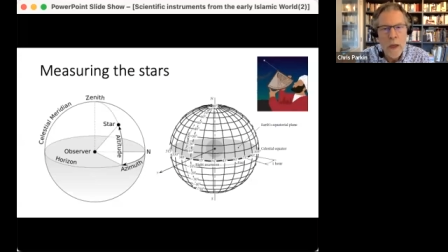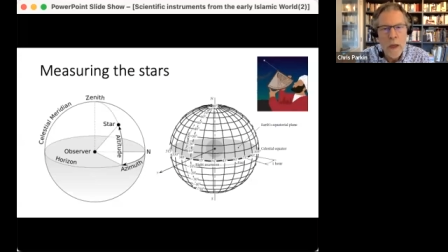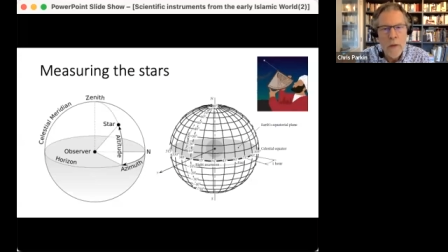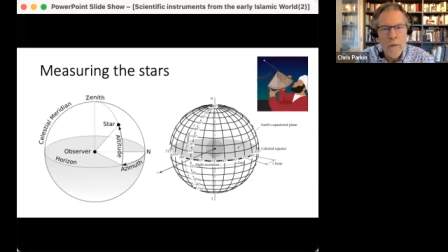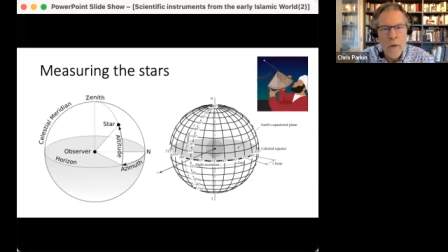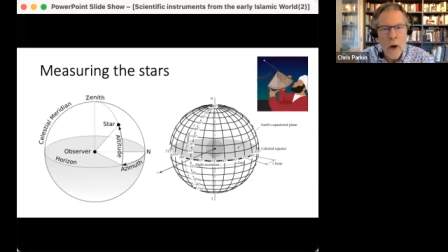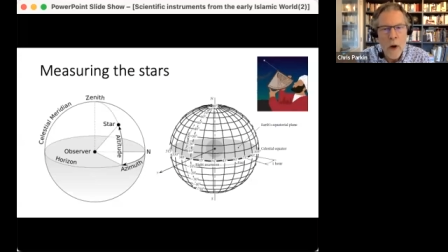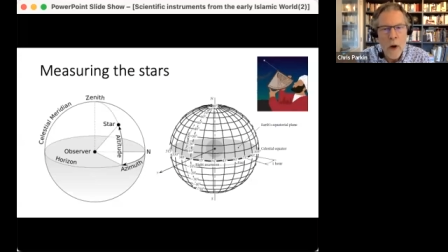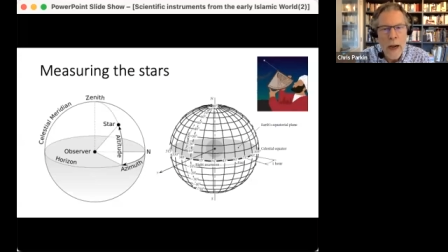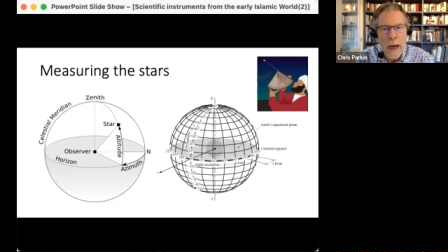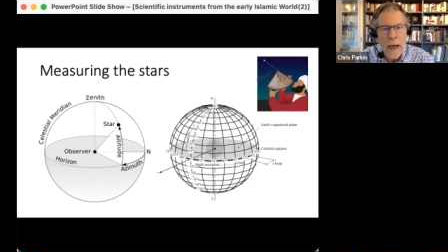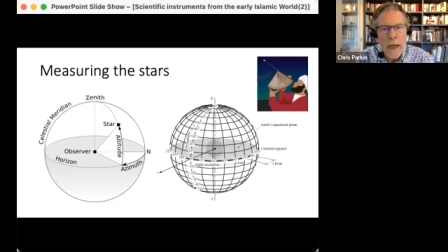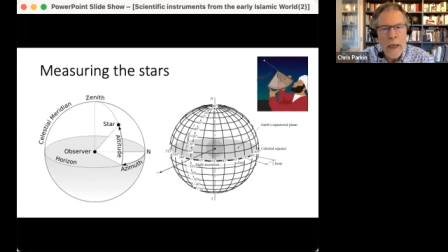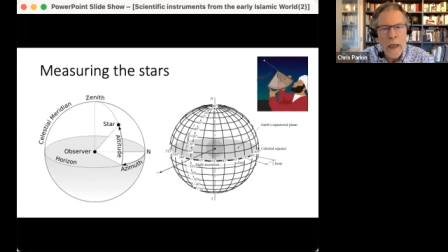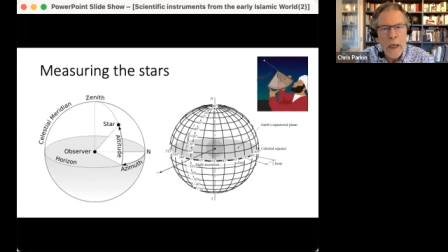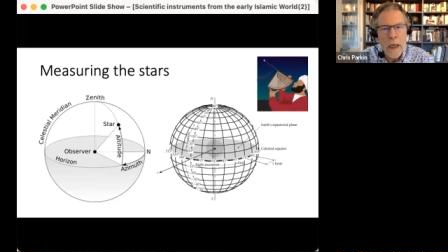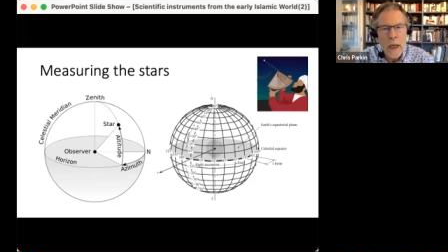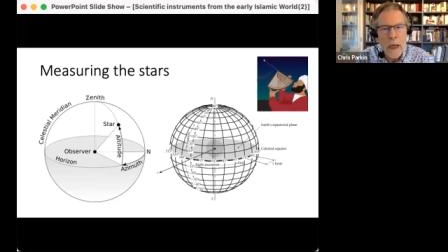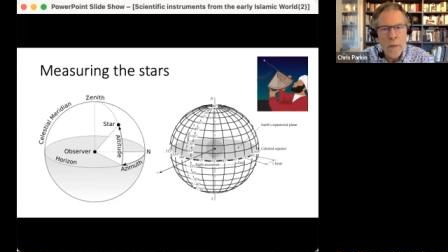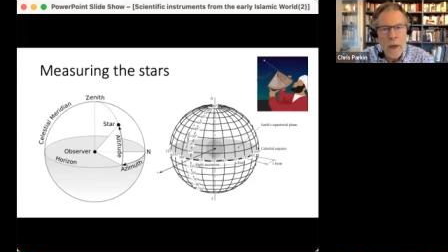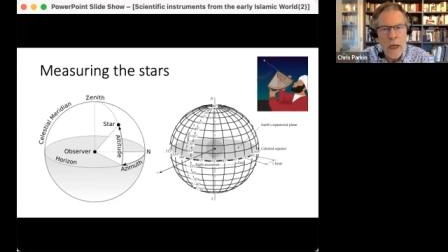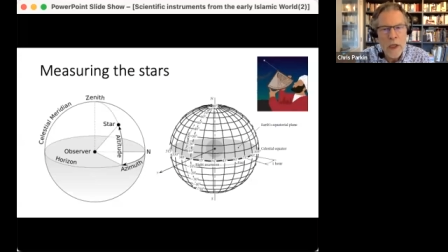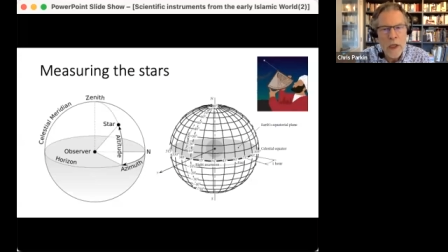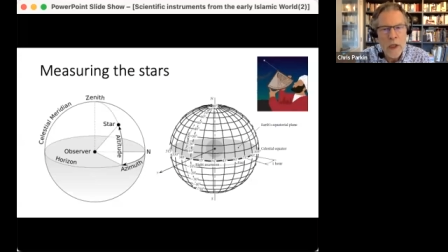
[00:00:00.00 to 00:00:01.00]
for
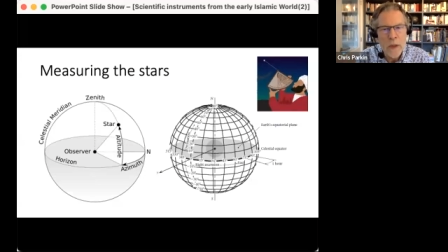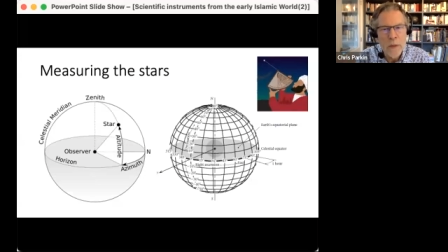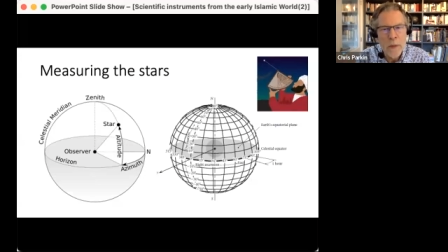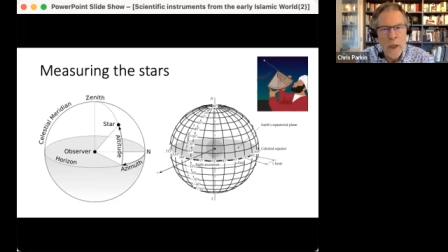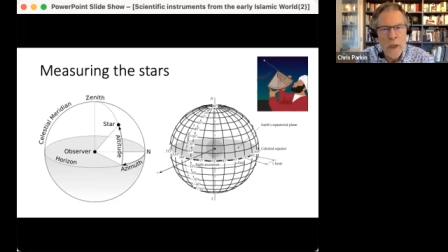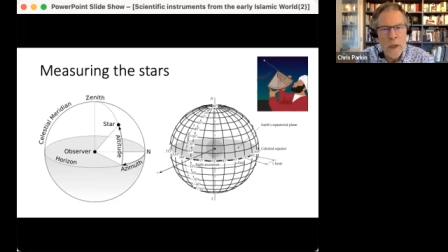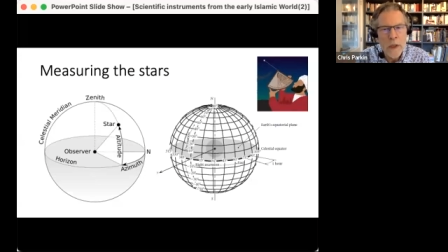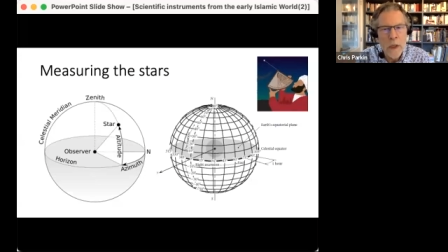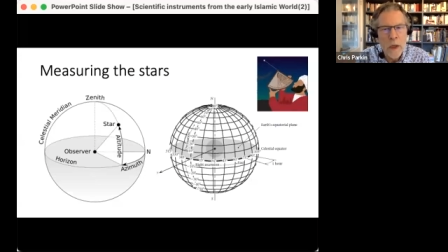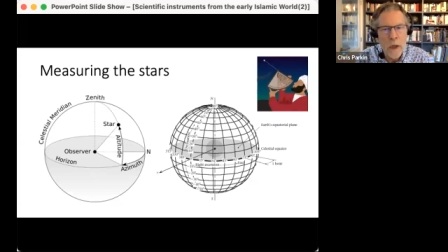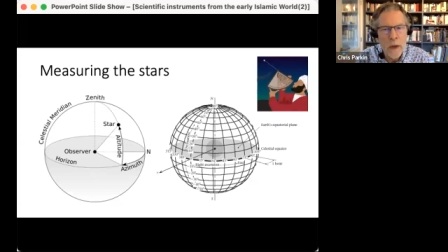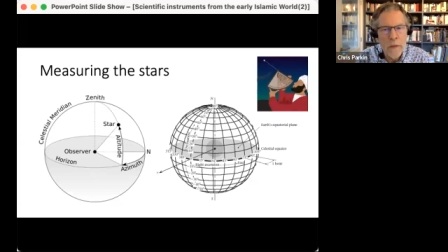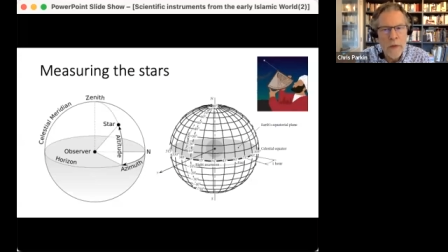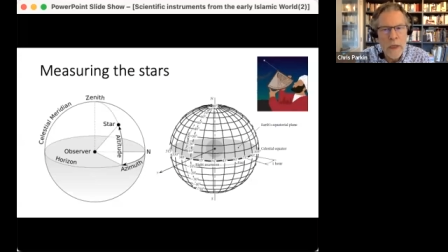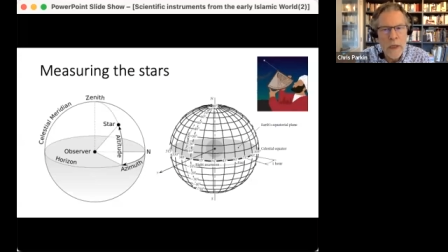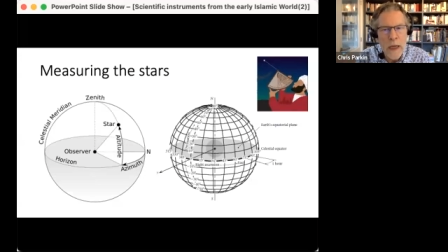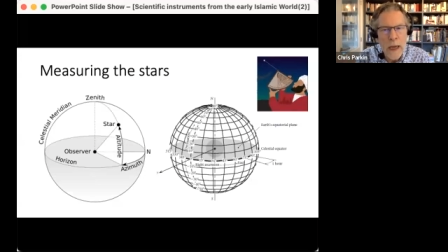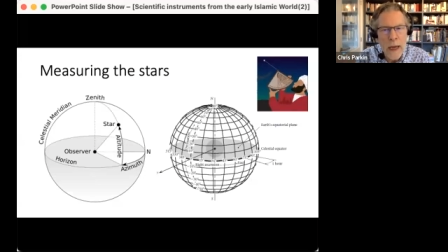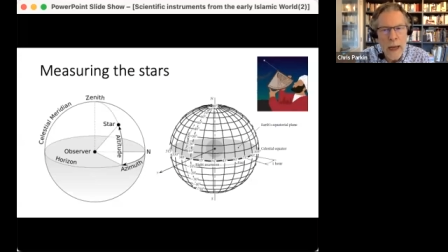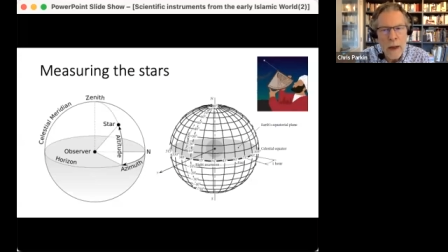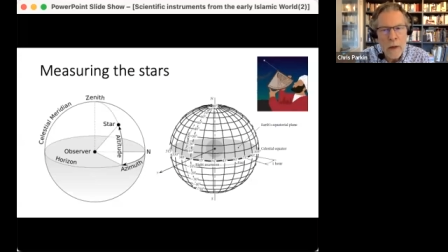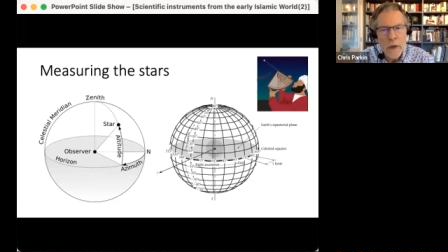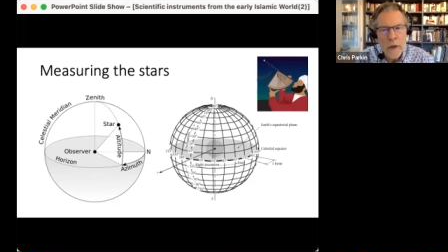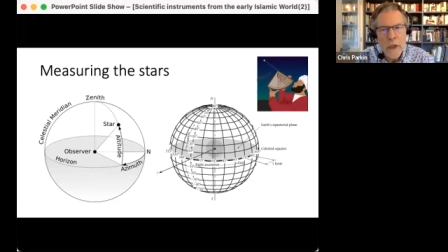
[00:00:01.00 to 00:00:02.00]
angular measurement of the
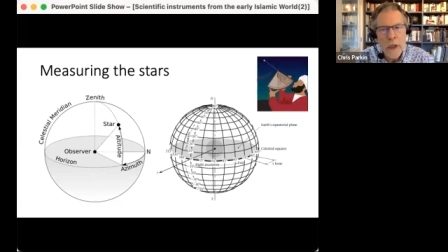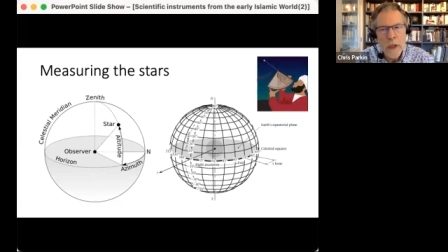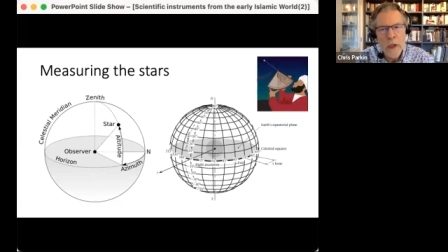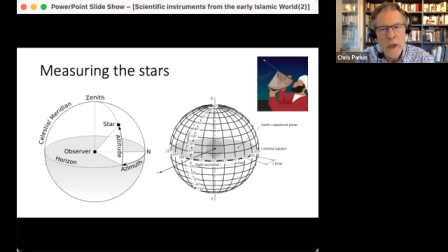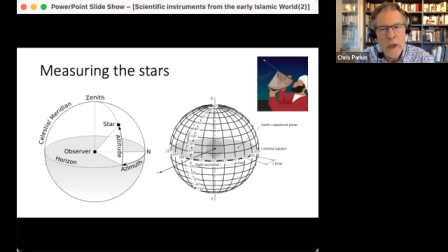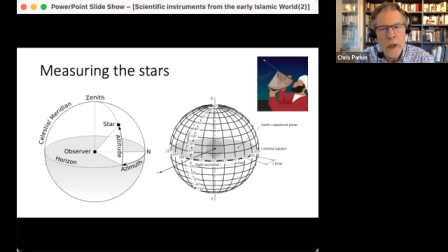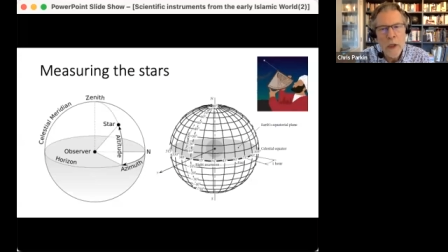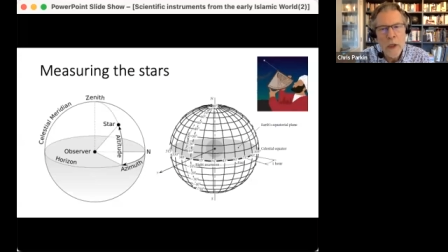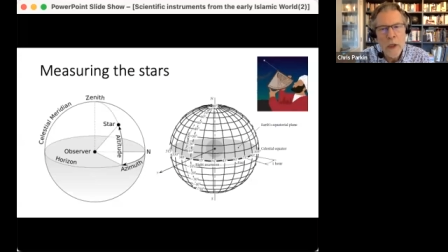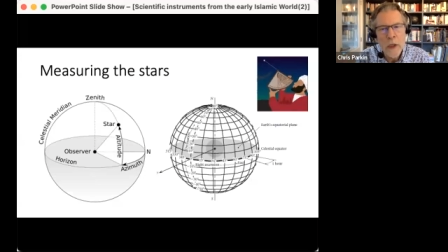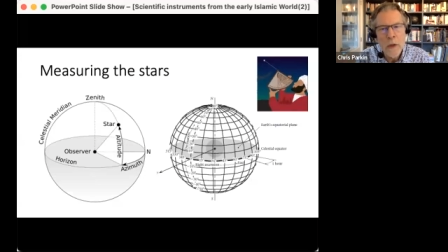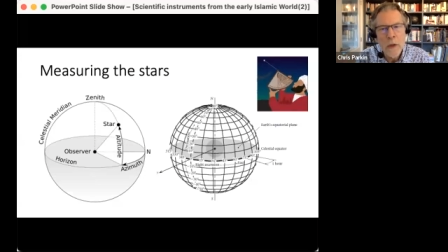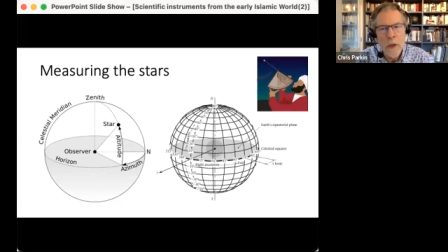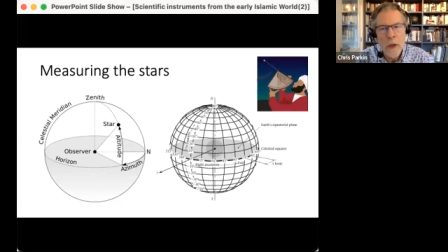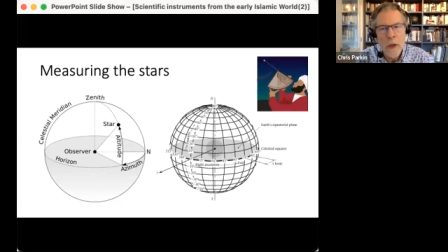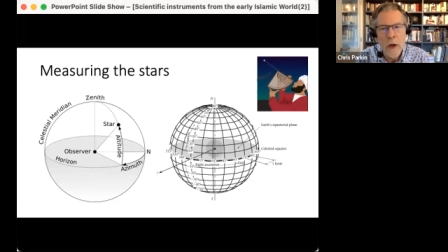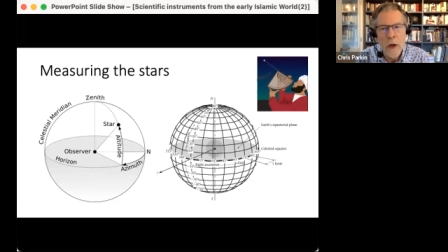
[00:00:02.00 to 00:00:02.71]
altitude